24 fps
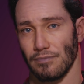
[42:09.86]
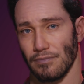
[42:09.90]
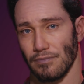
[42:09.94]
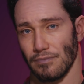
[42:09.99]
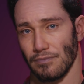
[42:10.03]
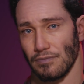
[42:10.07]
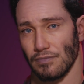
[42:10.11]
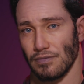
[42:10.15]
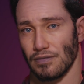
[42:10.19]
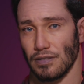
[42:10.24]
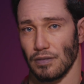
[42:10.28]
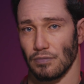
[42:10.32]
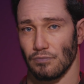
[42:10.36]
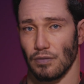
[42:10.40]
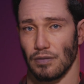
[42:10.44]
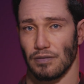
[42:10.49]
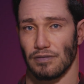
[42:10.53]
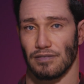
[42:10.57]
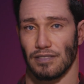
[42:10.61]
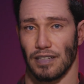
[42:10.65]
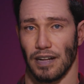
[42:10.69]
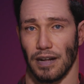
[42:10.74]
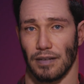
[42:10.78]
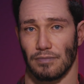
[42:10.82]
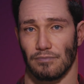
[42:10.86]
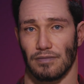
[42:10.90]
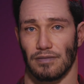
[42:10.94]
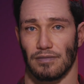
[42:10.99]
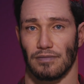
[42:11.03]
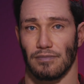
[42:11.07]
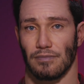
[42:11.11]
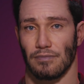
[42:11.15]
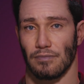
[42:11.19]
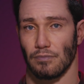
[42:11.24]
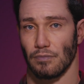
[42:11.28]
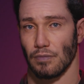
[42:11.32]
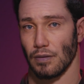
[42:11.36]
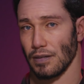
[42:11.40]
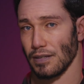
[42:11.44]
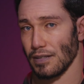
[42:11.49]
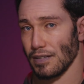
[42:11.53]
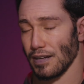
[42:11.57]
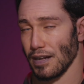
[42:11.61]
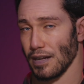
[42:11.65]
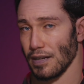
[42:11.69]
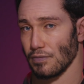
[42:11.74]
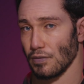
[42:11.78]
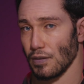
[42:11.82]
Simple steps, like
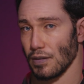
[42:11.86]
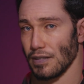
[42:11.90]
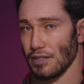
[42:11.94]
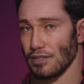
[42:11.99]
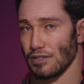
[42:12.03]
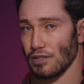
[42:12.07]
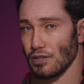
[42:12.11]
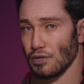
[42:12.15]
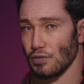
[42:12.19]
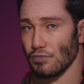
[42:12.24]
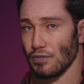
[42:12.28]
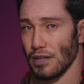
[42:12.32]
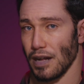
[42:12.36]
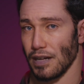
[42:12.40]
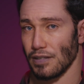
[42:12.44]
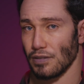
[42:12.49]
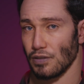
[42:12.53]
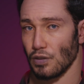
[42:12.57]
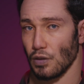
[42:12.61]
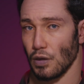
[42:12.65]
enabling two-factor